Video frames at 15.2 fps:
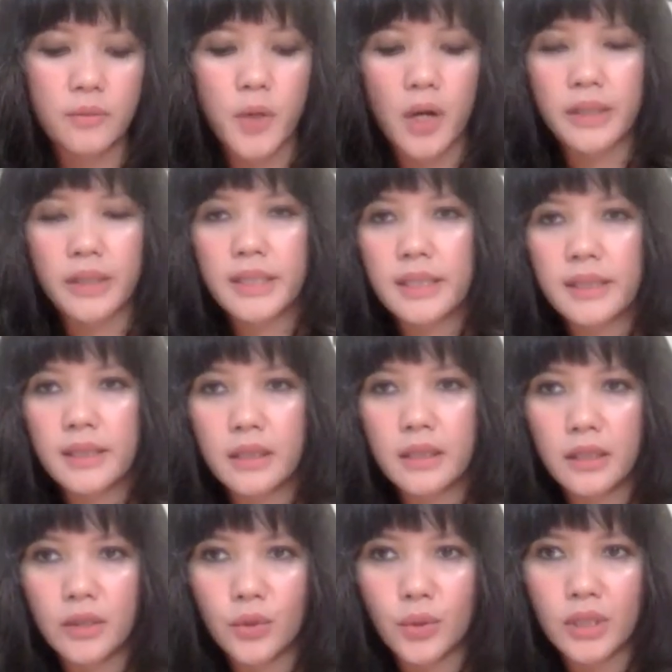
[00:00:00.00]
politics in
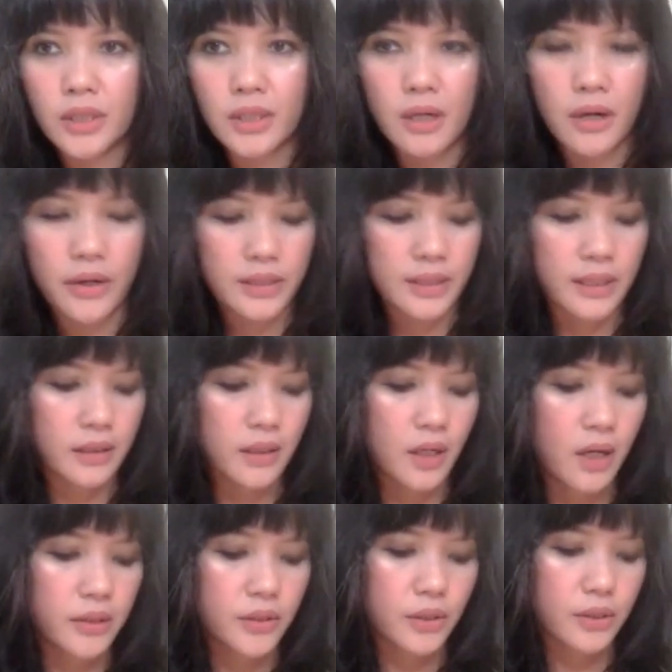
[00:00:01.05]
Indonesian arts and
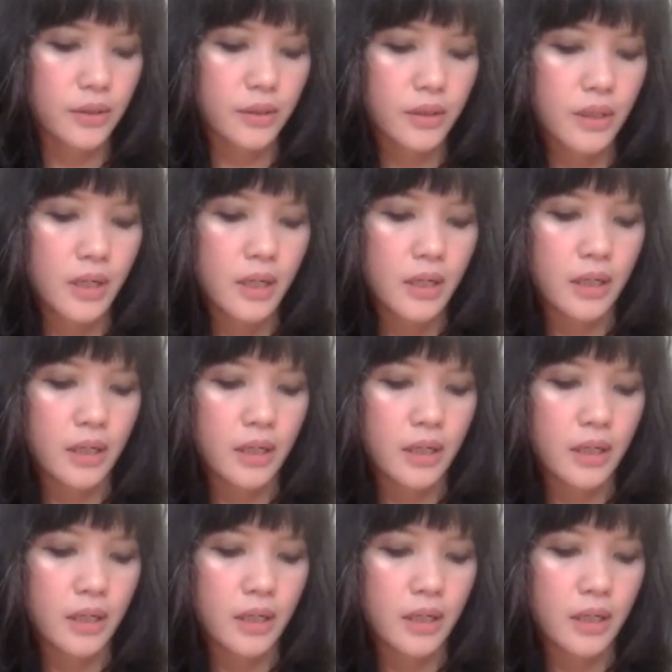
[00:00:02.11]
culture.